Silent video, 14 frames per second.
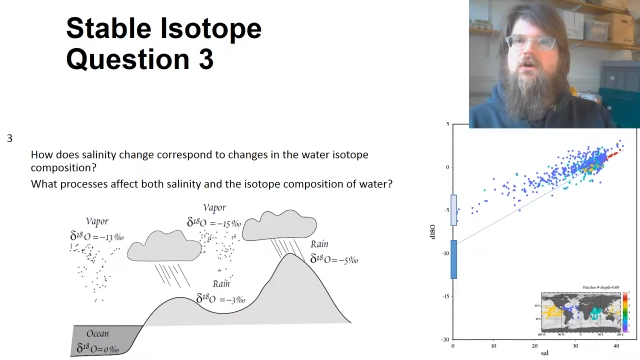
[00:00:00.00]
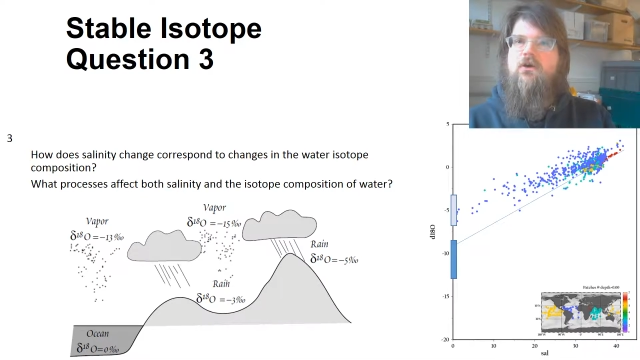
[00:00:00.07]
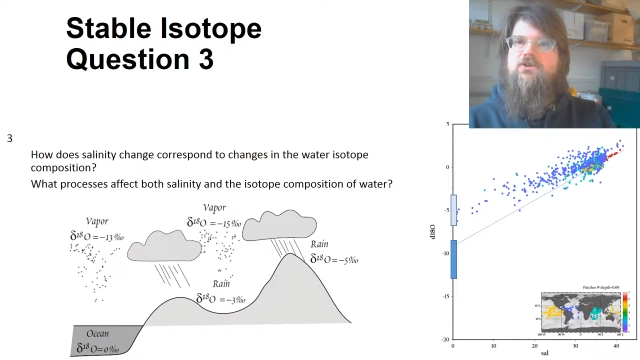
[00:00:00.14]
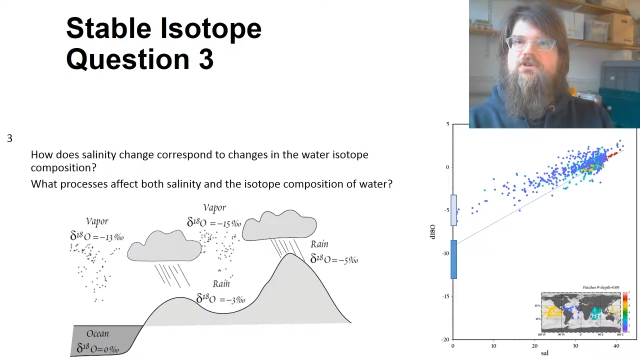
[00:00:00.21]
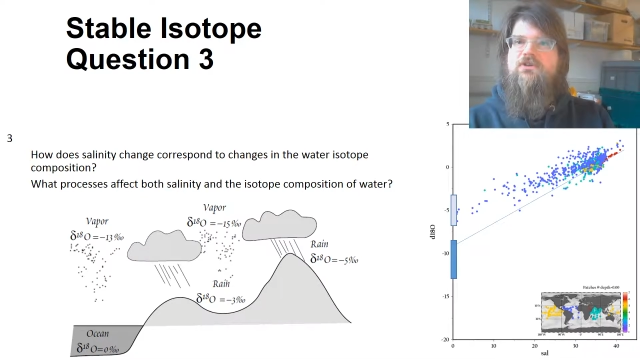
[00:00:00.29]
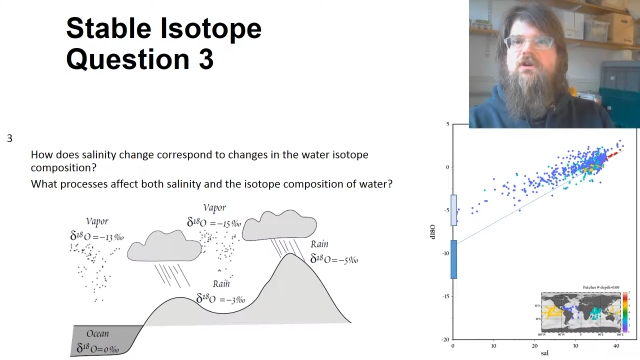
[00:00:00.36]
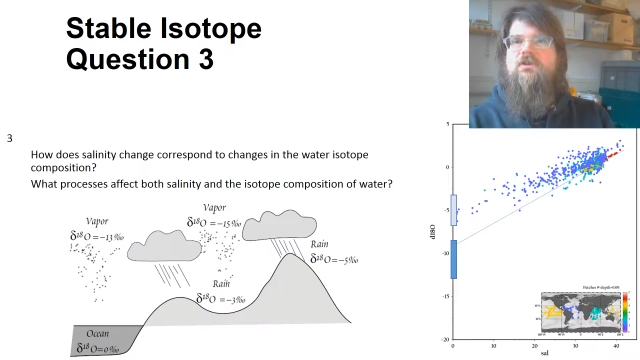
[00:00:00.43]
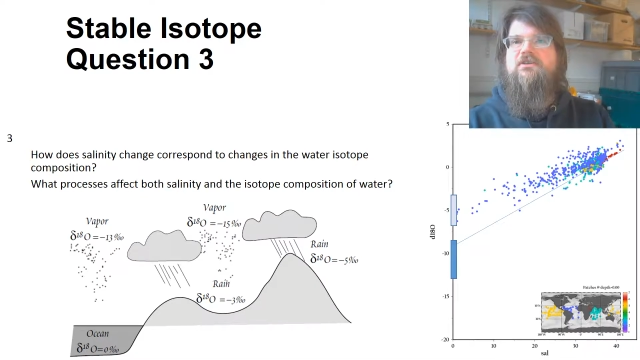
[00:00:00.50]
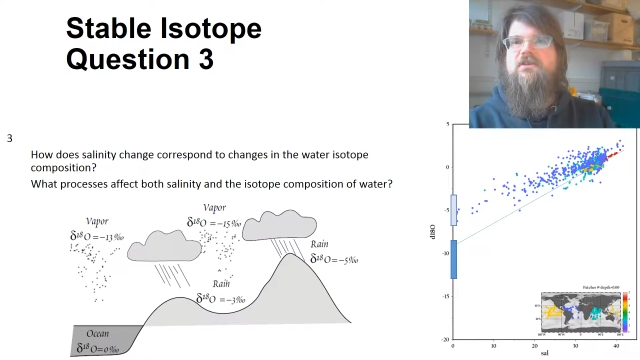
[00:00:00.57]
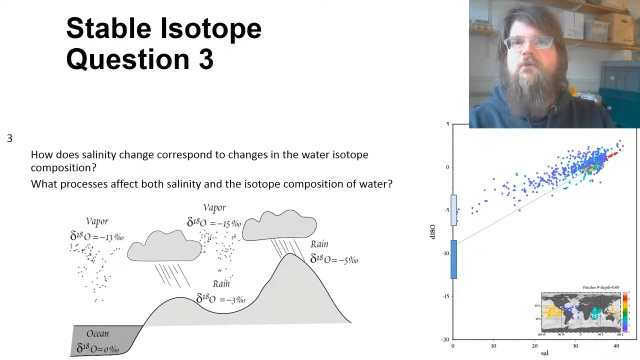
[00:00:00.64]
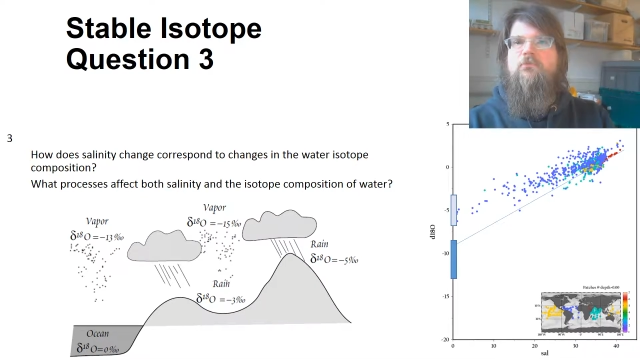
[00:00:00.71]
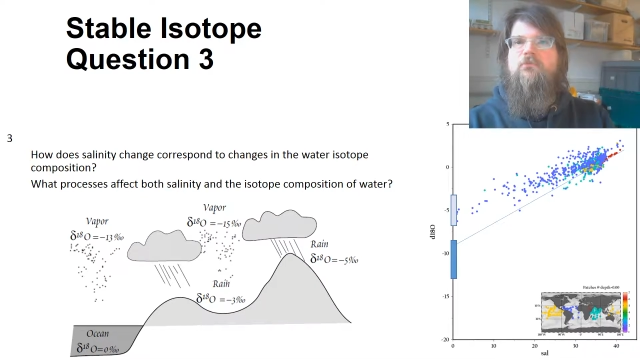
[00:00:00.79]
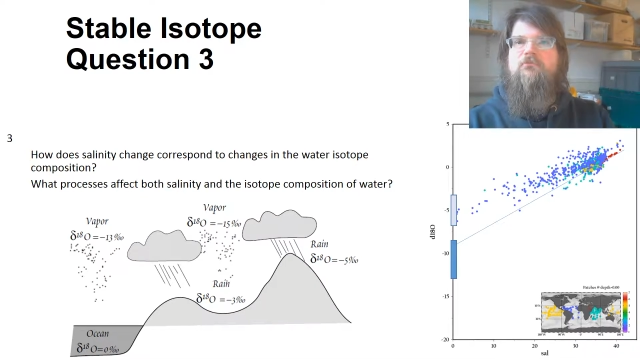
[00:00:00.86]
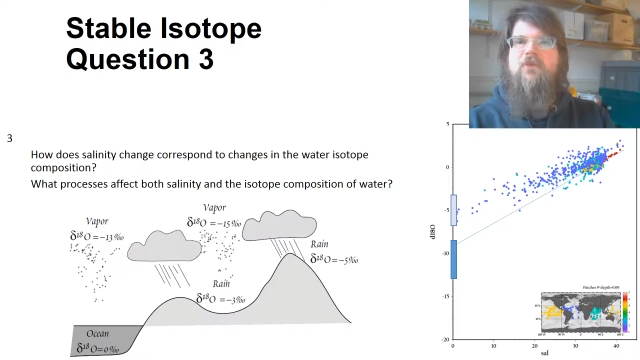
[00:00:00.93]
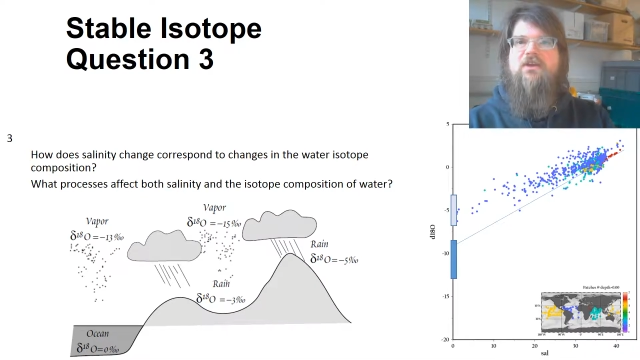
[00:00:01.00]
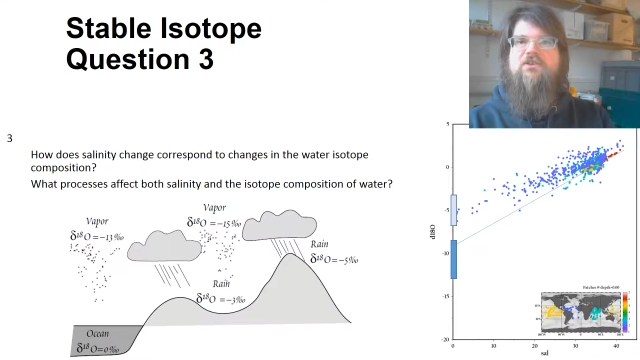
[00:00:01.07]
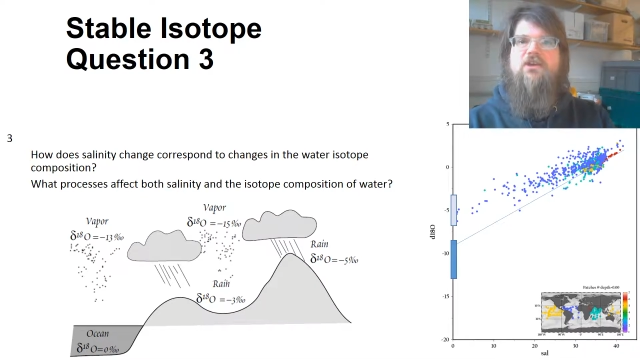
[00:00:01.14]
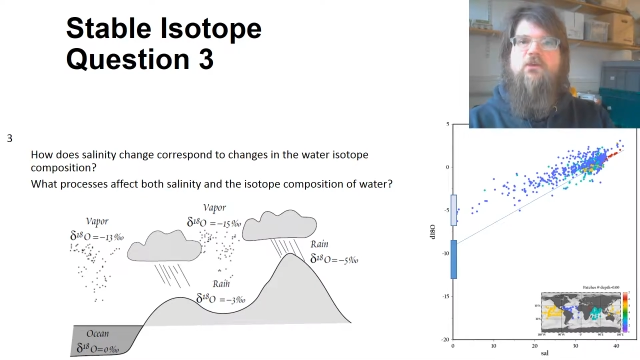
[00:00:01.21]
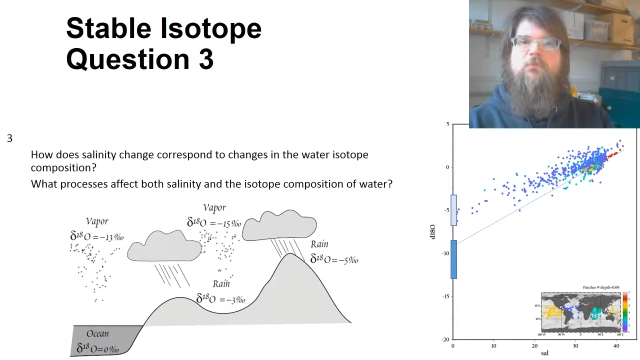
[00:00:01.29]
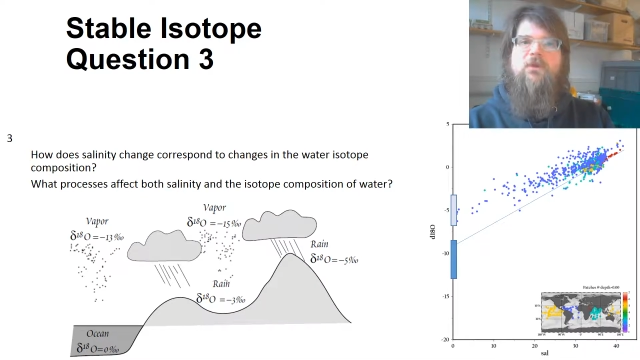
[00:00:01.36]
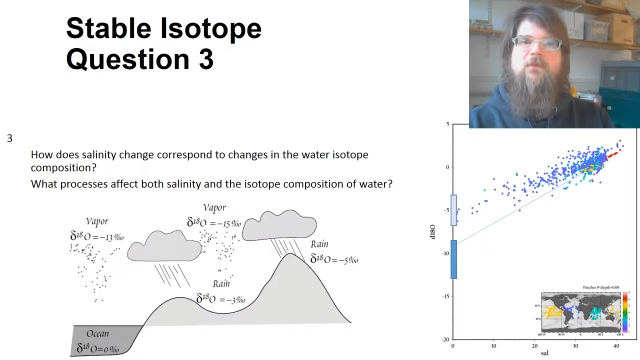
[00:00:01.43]
oxygen isotope
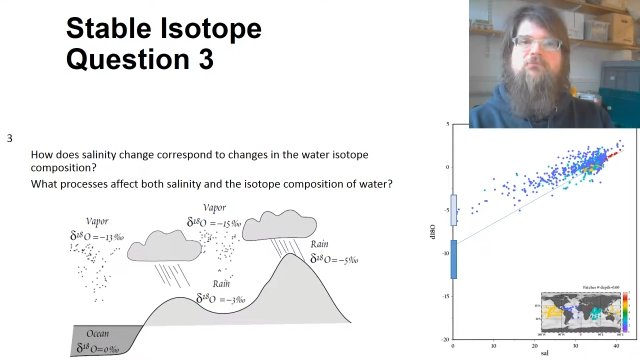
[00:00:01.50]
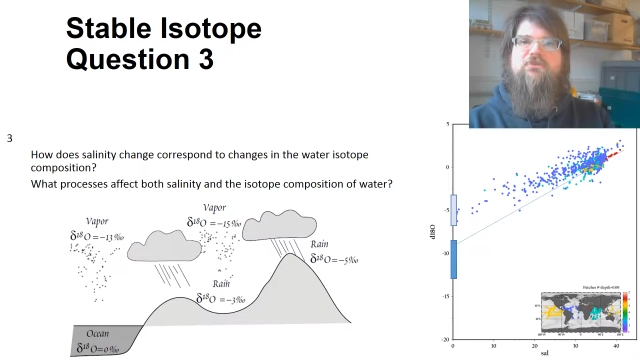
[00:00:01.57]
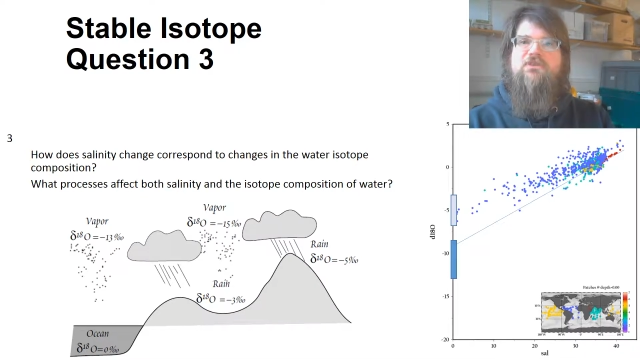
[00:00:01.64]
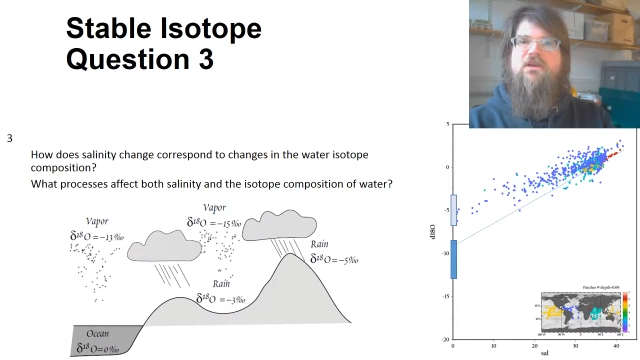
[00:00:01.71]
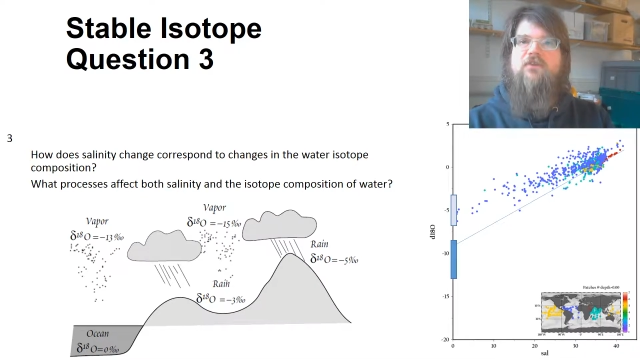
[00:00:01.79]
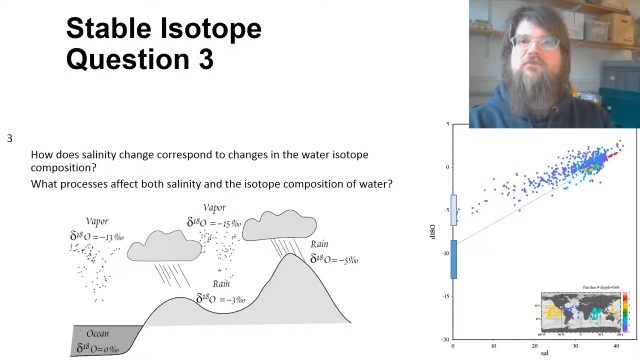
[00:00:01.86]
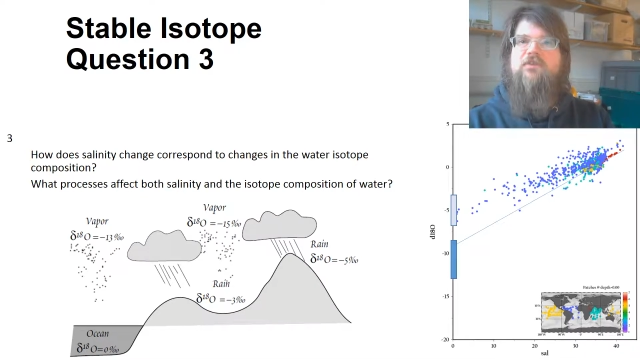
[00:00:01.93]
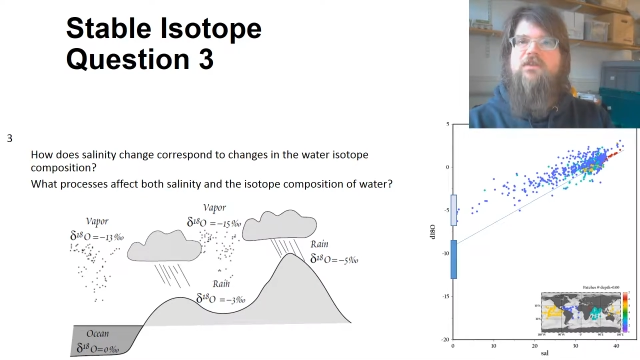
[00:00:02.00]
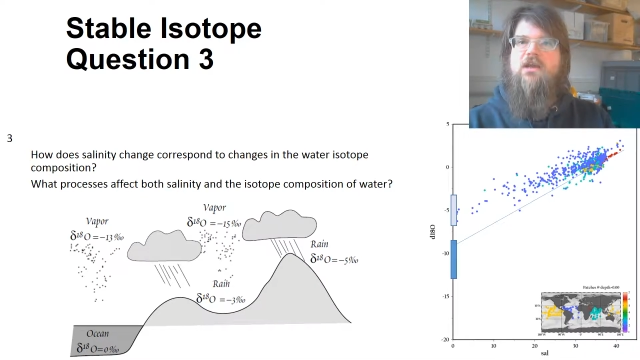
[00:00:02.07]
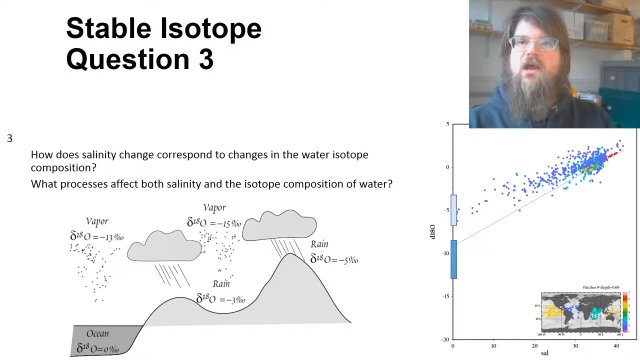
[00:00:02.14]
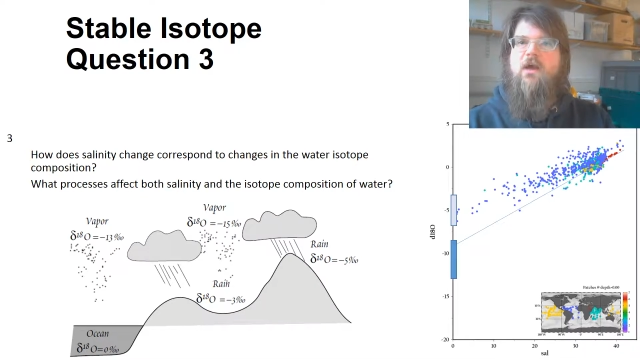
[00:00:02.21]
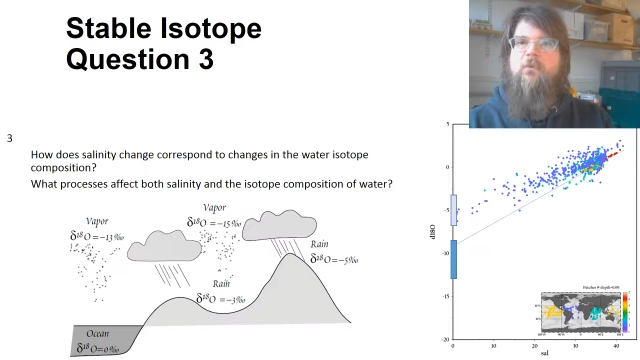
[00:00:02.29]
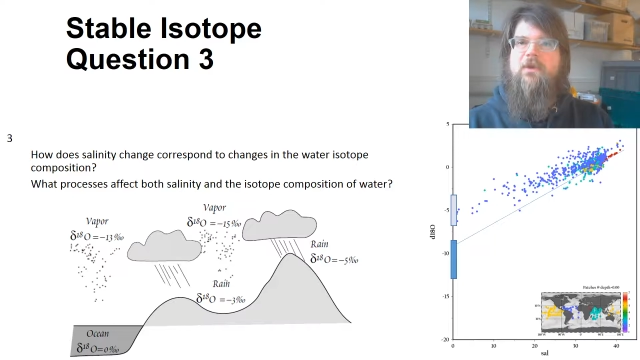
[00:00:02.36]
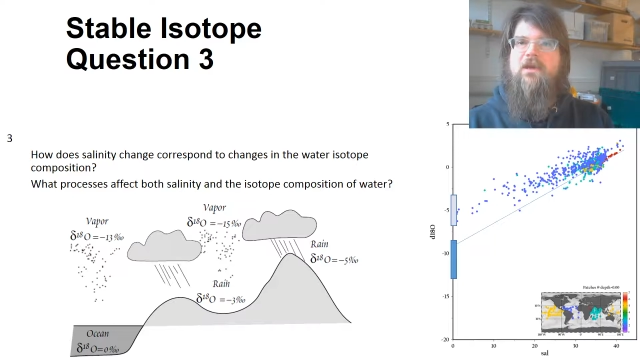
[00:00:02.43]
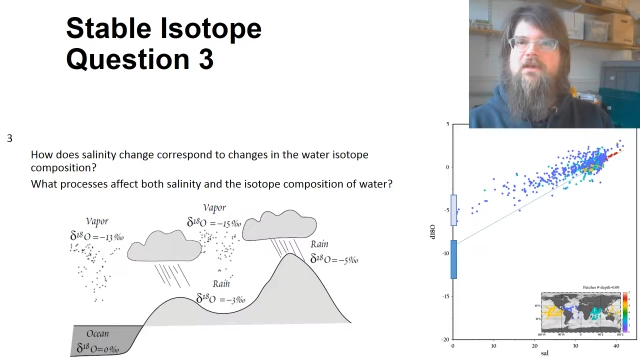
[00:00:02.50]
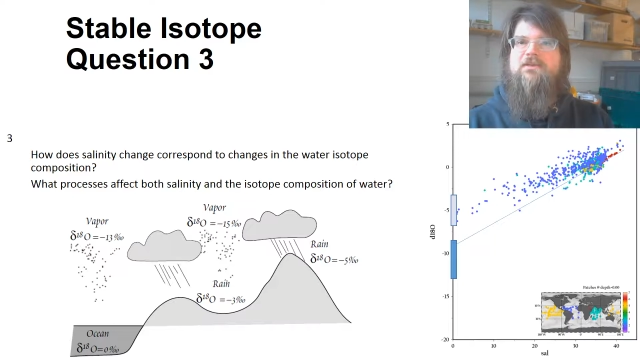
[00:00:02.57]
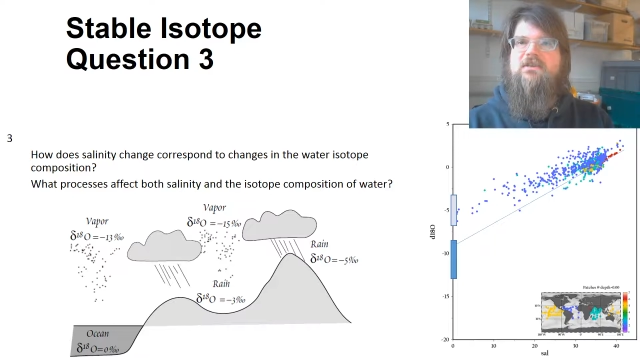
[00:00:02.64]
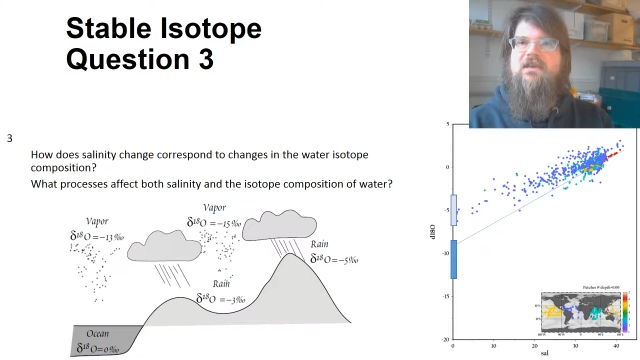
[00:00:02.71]
ratio being preserved in the carbonate,